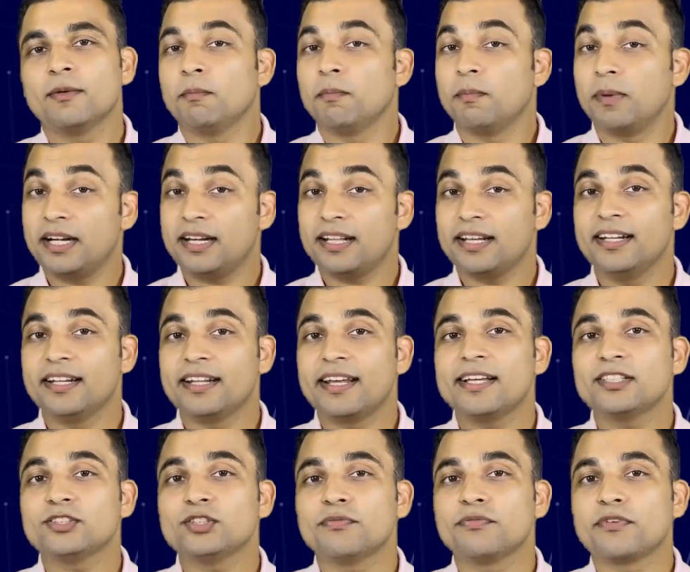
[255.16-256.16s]
But in
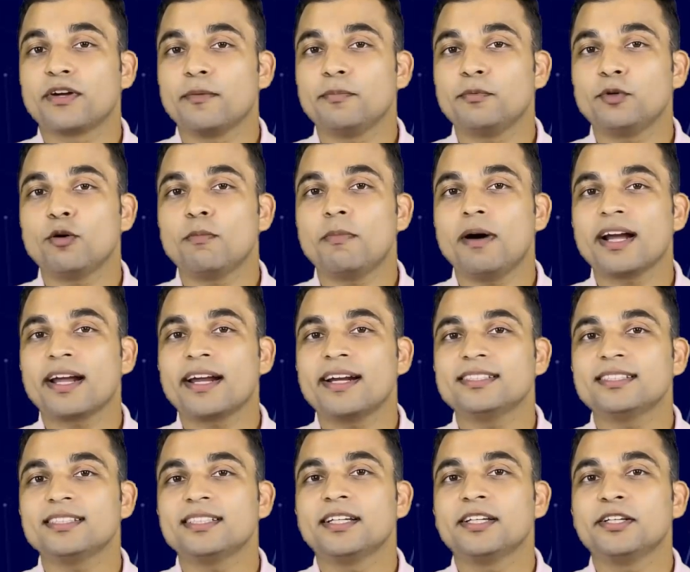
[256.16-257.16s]
case of crypto
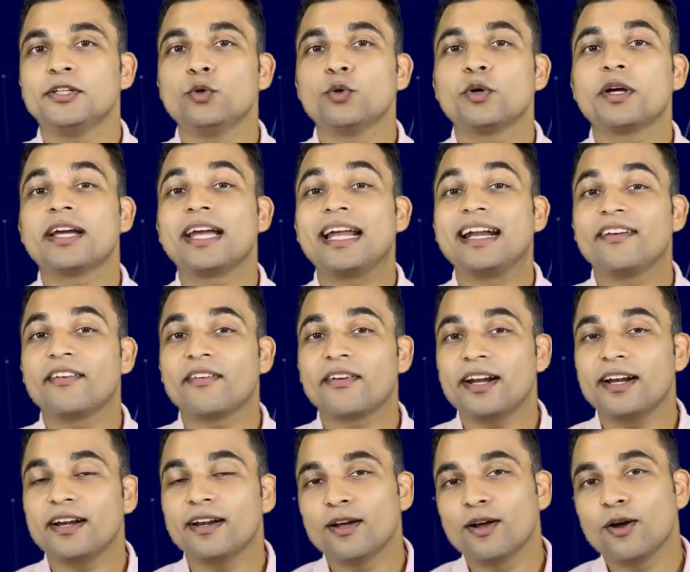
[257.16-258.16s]
markets, you can
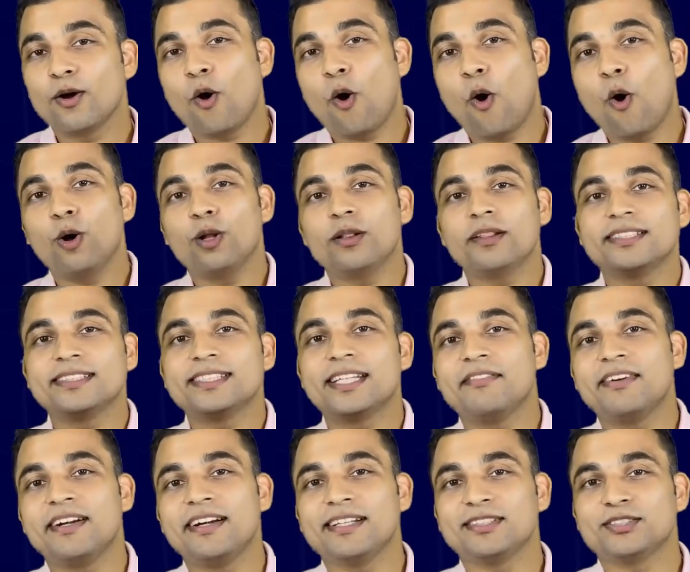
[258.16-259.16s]
trade all the
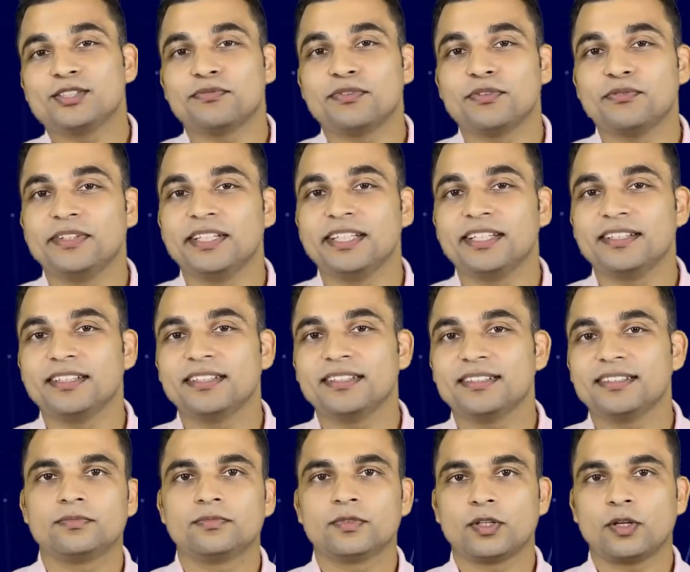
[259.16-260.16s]
7 days of a week.
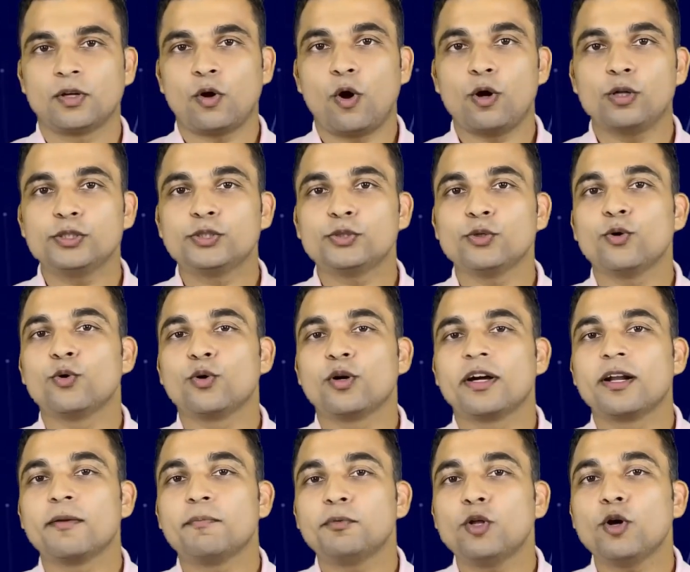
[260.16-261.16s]
Also,
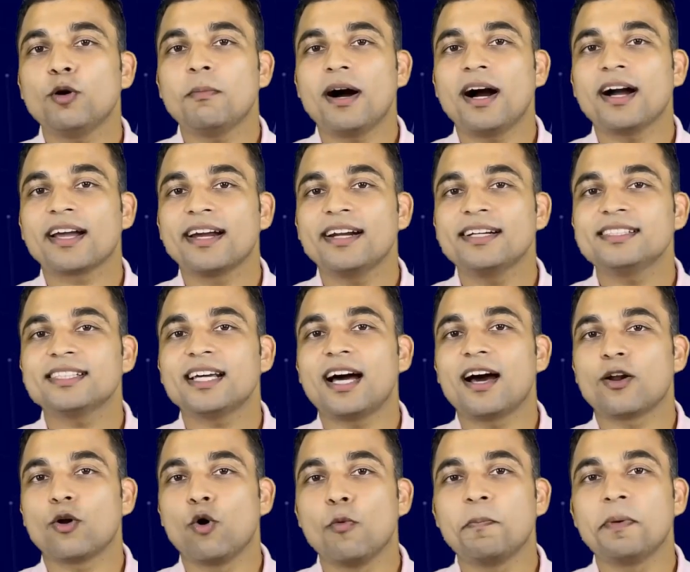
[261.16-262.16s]
crypto markets
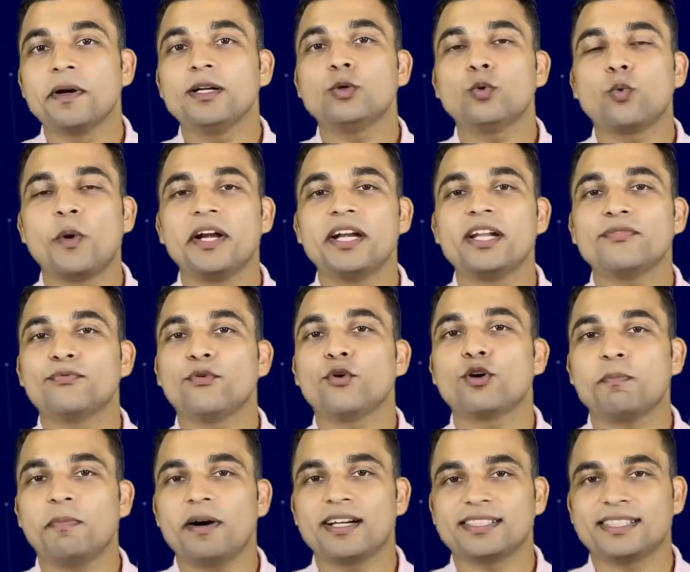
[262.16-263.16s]
are open
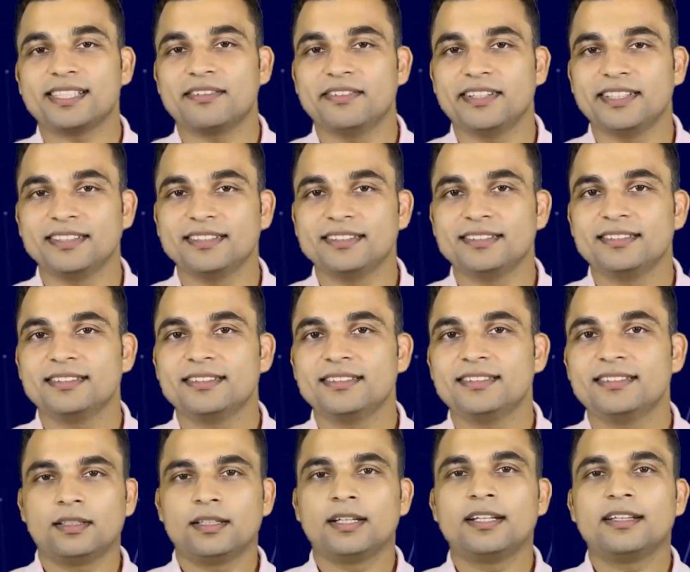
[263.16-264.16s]
24/7.
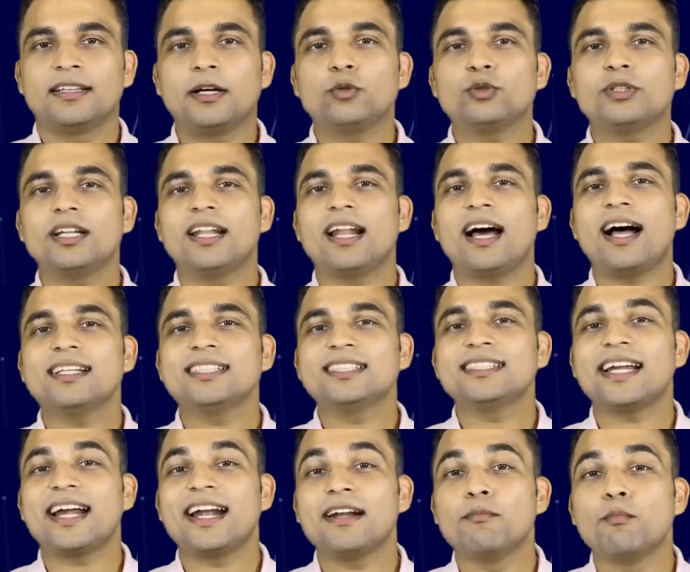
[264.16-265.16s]
Now the
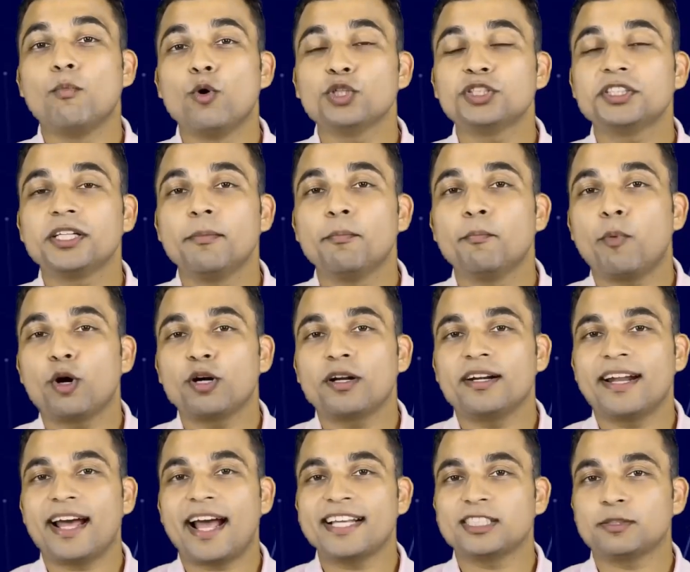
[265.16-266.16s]
last and most
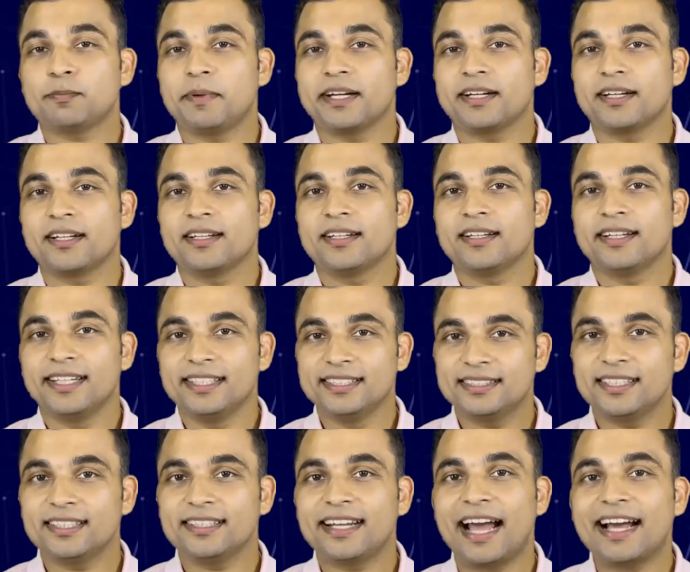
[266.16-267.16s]
important aspect is
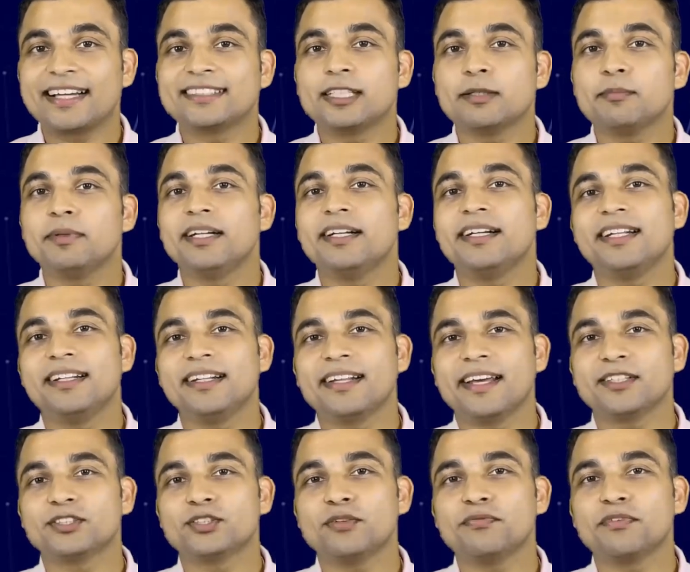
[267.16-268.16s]
the taxability in
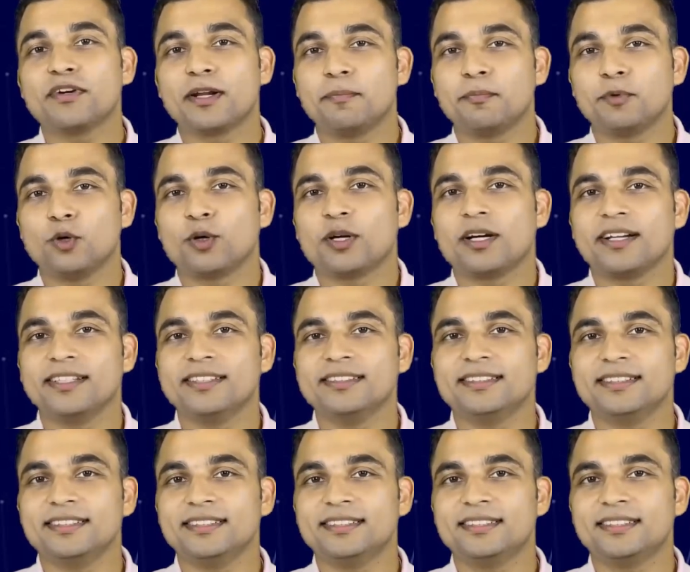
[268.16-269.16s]
case of
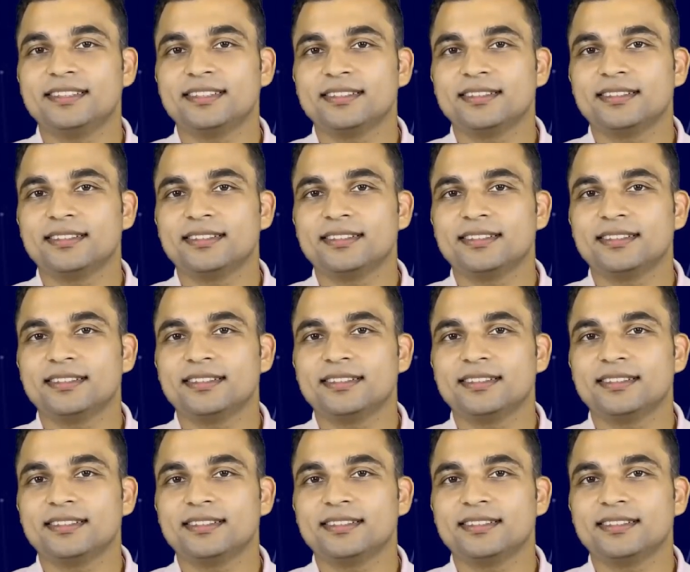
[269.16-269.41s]
cryptocurrencies.